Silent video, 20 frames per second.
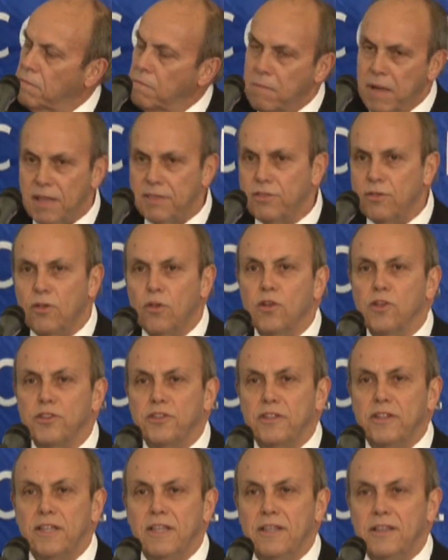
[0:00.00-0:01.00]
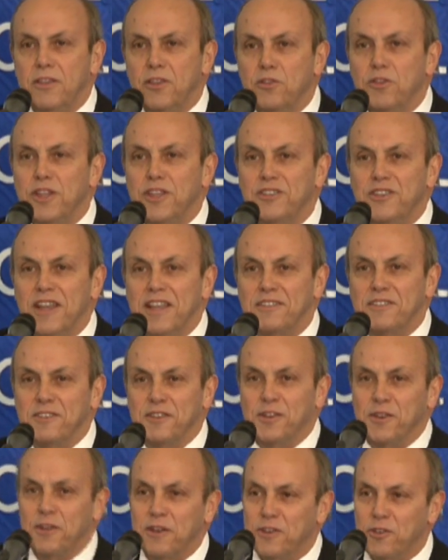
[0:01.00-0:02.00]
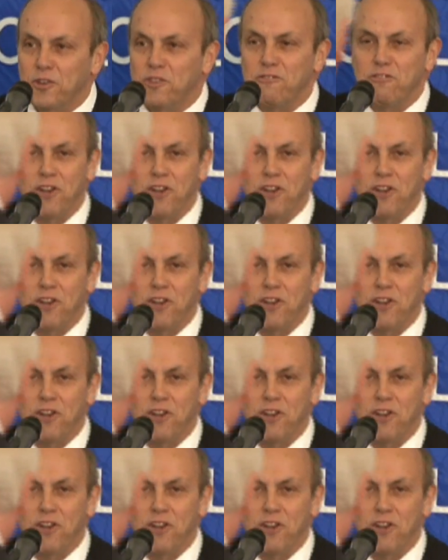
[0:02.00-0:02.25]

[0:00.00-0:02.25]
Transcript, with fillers: Matthew Goldstein, CUNY Chancellor, good